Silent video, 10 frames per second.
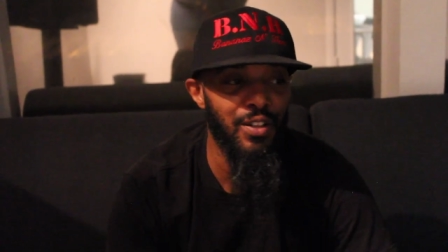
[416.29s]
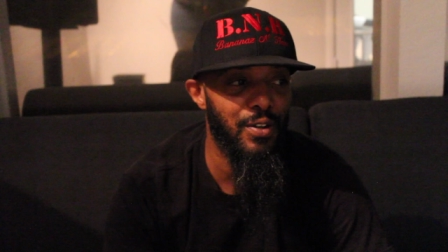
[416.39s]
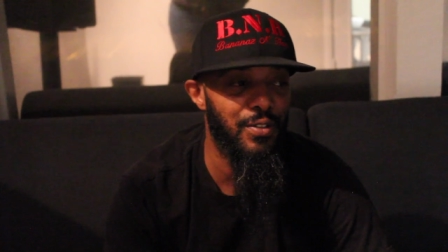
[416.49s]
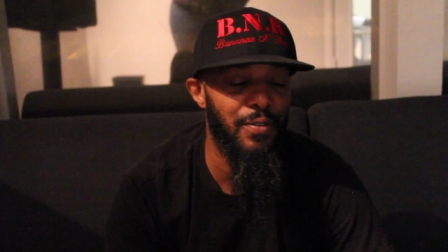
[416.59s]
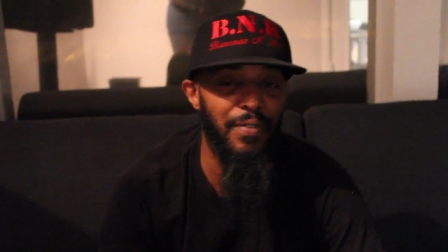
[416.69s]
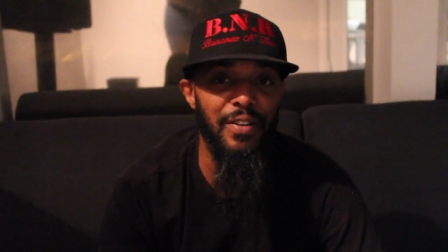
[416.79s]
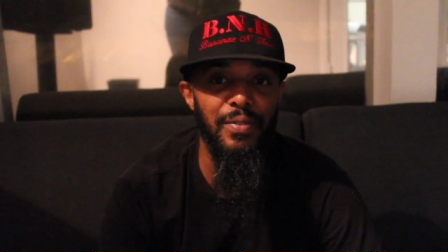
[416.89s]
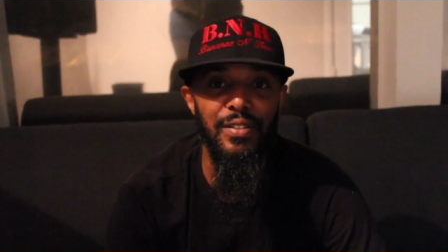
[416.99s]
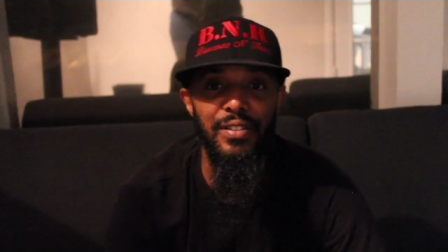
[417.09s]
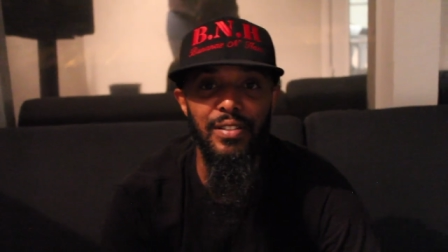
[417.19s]
There's no
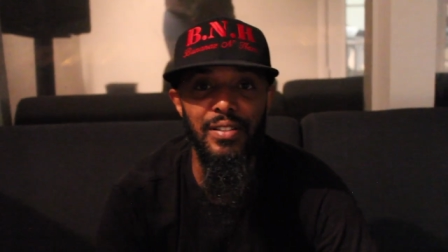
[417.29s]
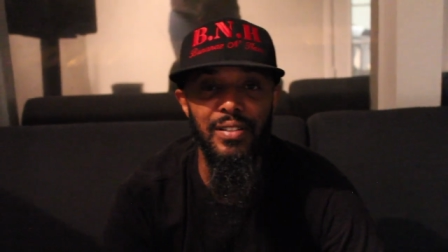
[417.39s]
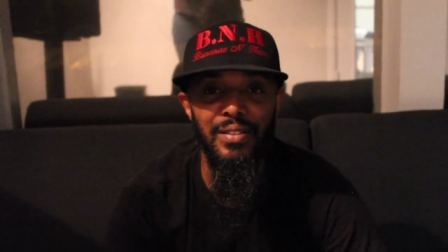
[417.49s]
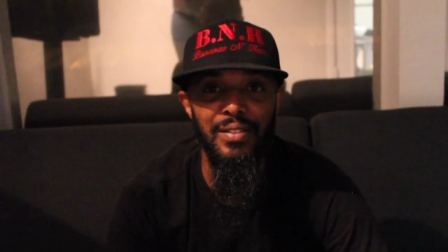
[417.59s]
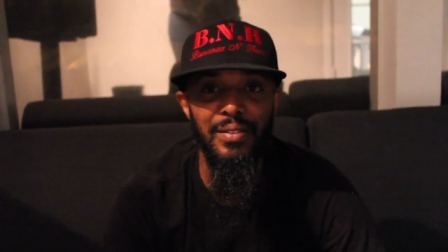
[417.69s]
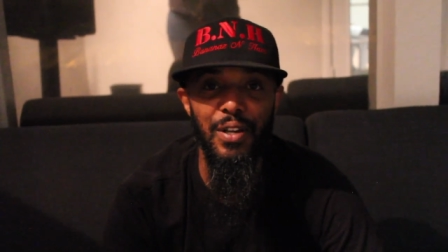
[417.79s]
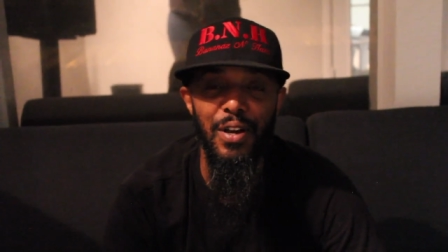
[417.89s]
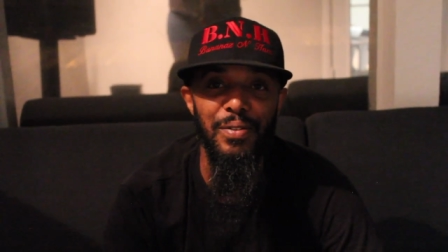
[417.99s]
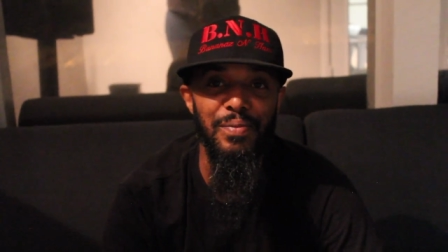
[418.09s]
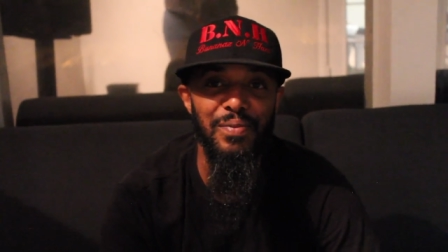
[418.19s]
favorites. No?
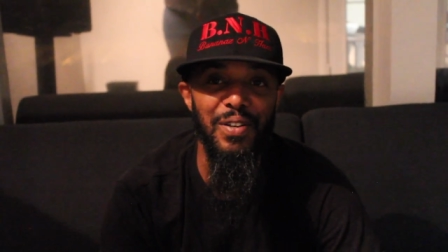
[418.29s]
No.